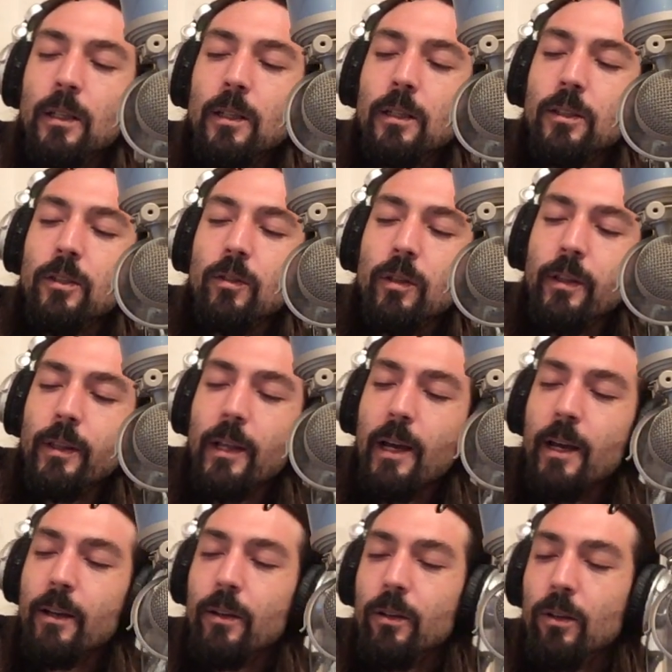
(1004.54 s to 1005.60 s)
So on
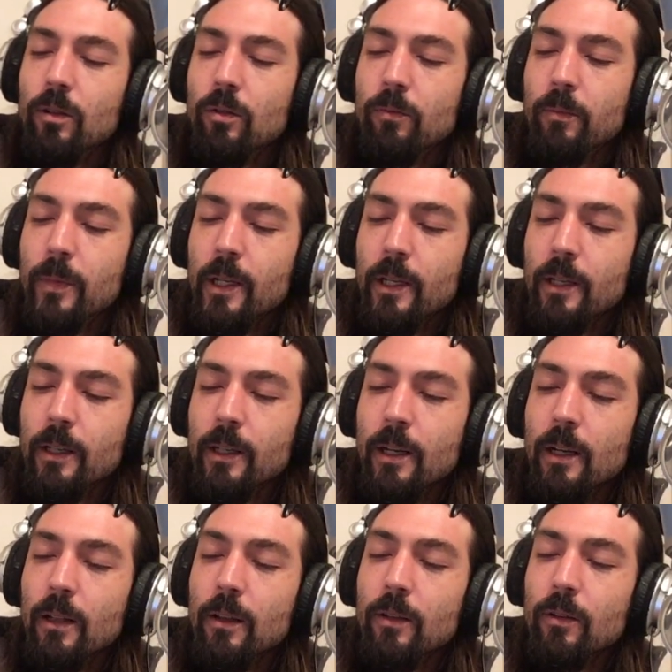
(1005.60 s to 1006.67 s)
that note, man,
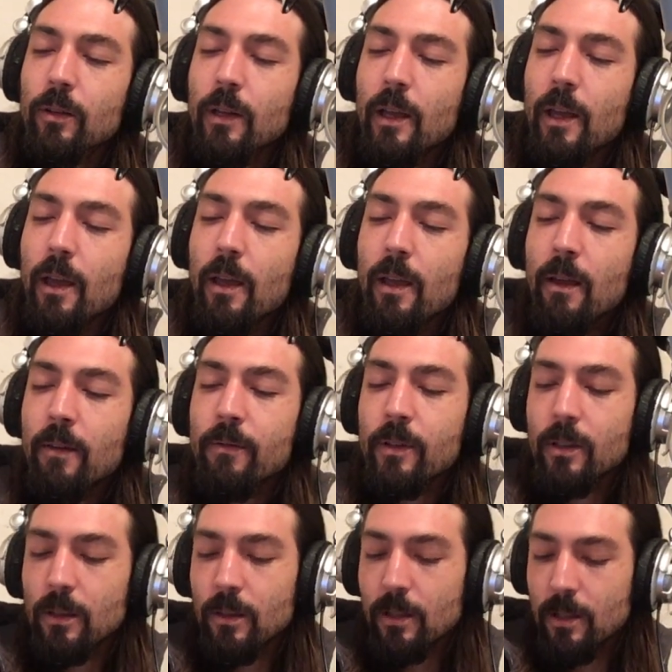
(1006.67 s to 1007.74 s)
got a little
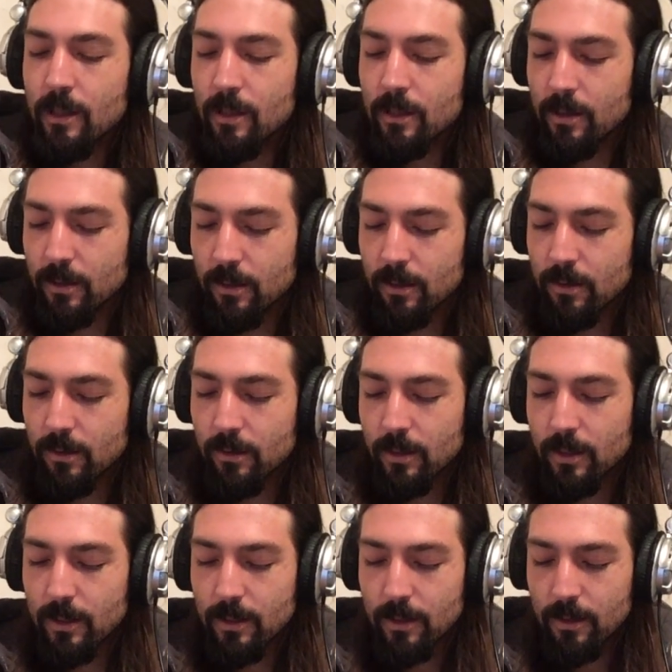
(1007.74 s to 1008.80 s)
heavy there.
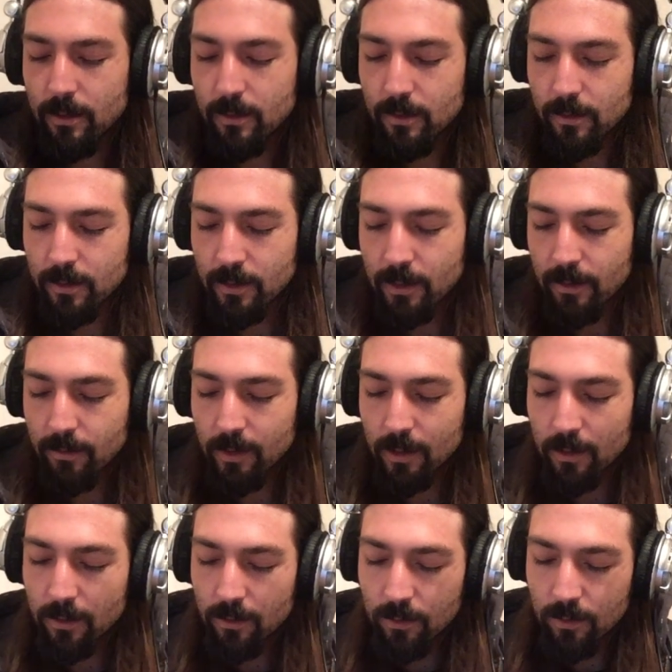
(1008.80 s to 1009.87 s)
Let's have a
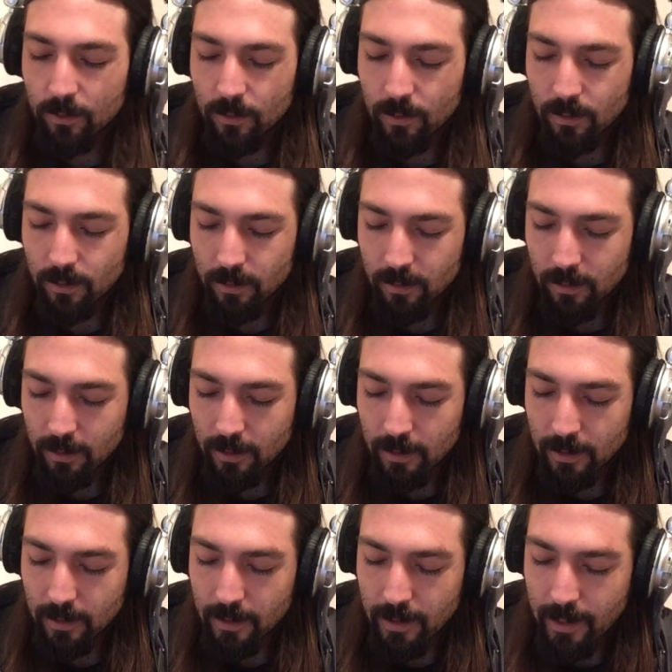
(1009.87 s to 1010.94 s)
little
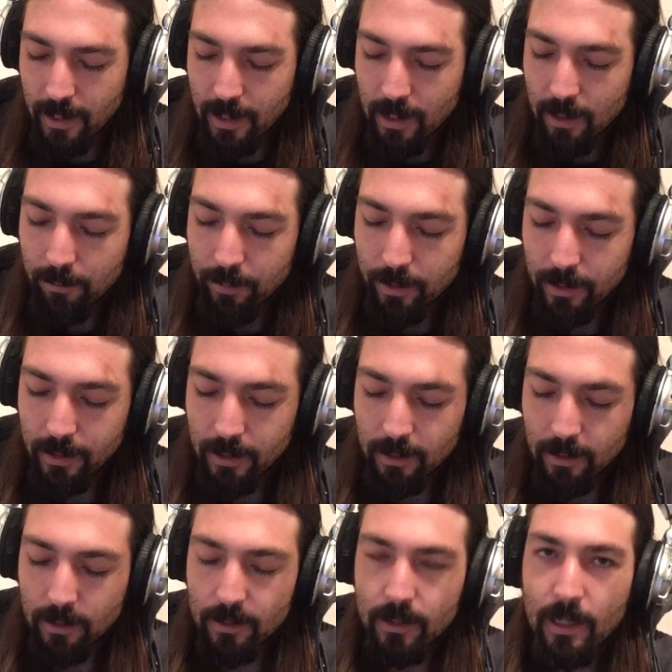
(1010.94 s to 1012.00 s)
snap. I
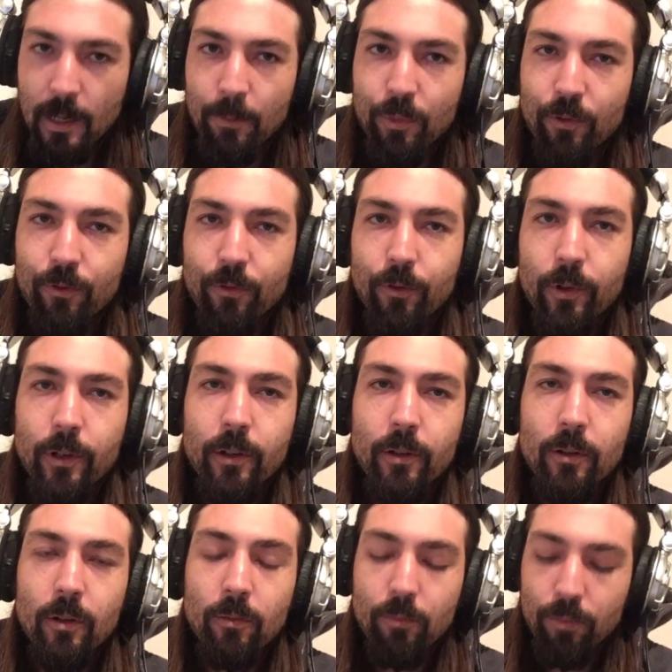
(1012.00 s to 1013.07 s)
got this apple
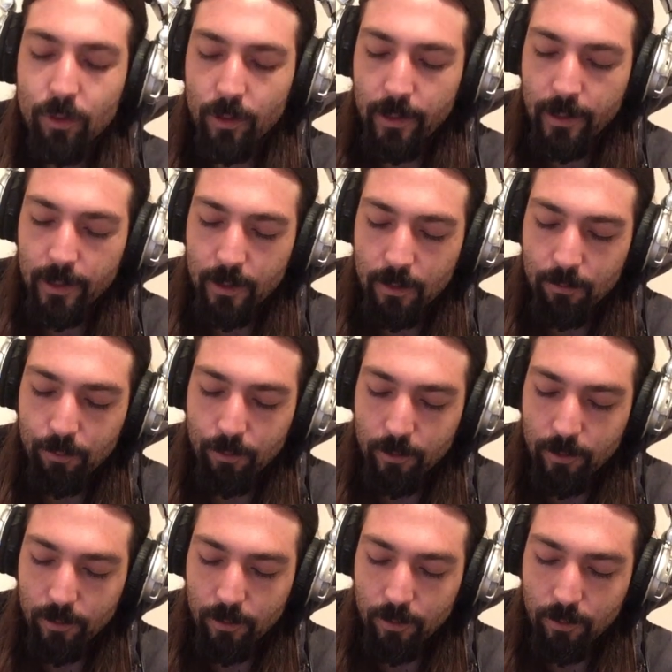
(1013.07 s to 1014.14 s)
fritter. I'll break up
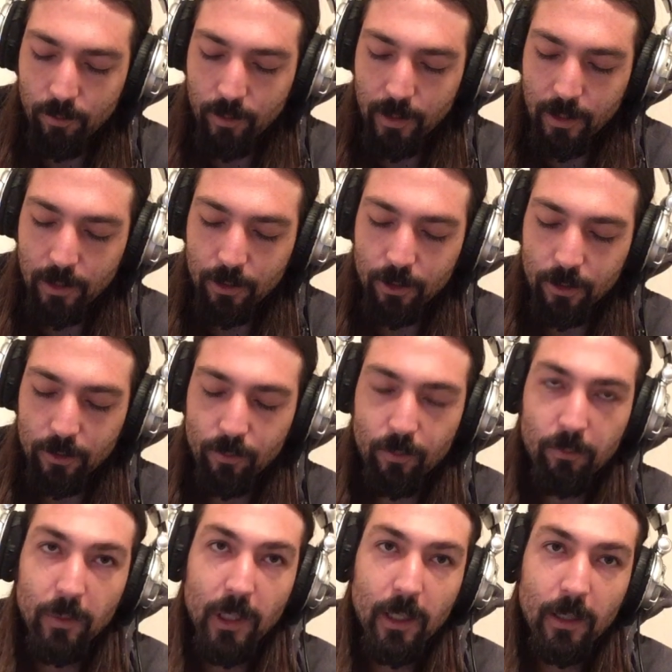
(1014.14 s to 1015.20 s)
real quick just with
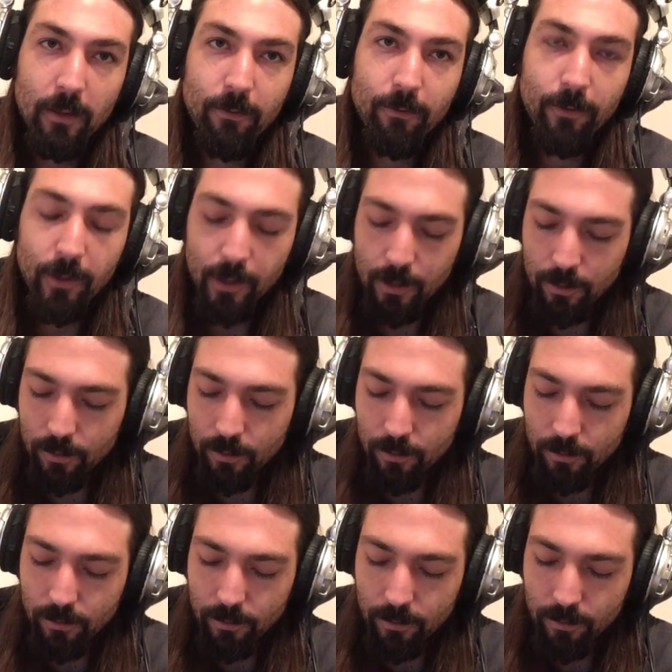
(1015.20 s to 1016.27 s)
my
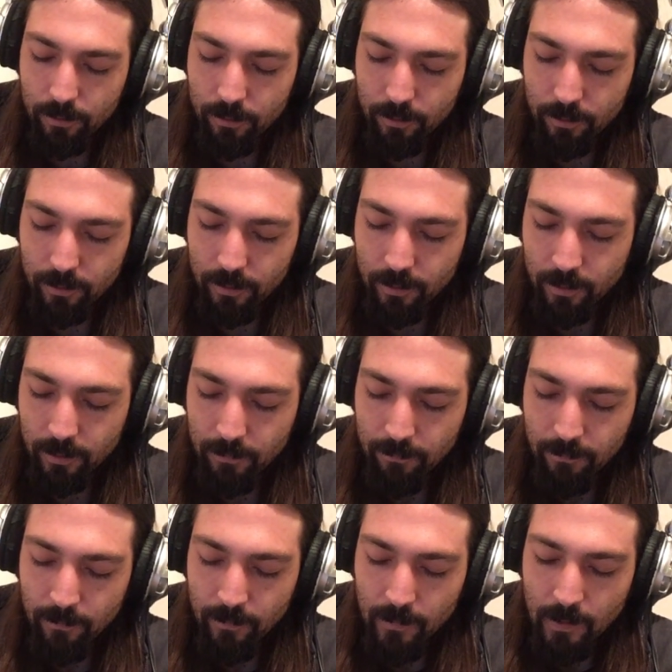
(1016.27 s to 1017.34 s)
fingers.
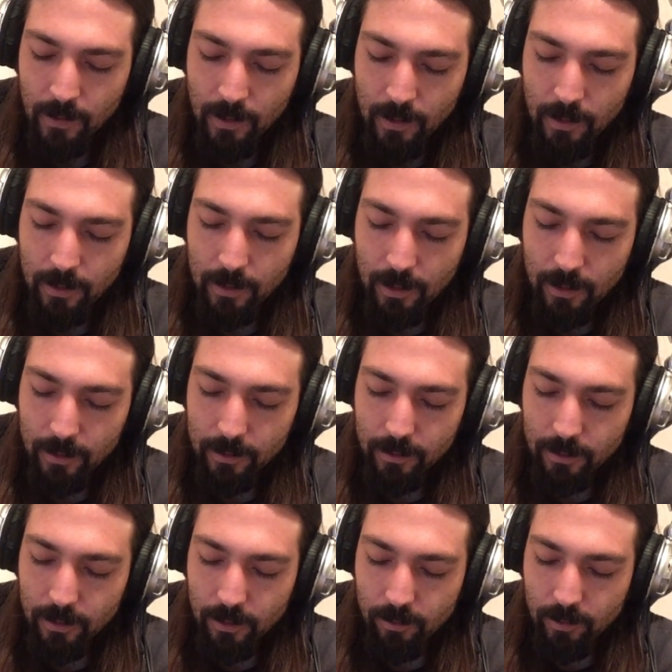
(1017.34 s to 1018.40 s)
Got it
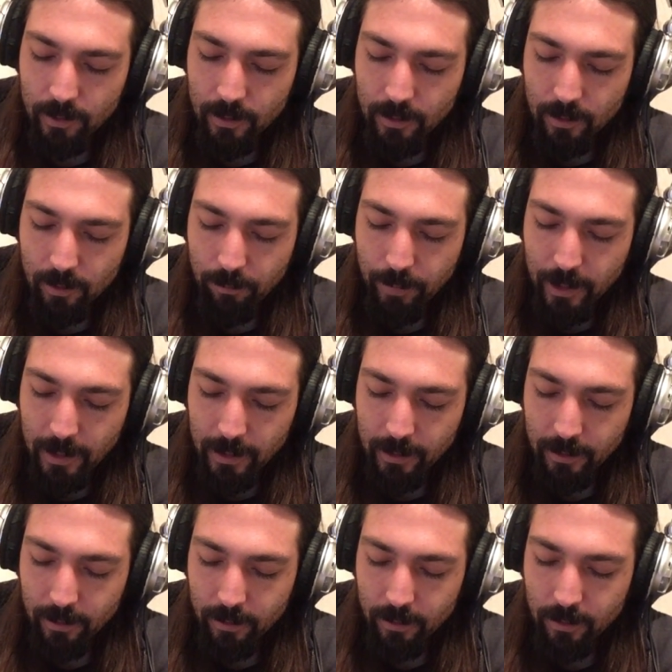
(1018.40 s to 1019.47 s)
going. Then I'll pack
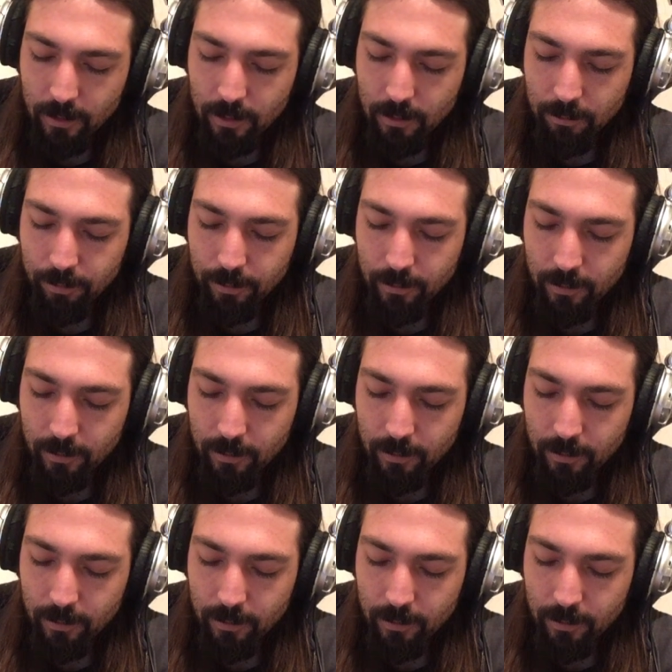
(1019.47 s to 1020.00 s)
it up.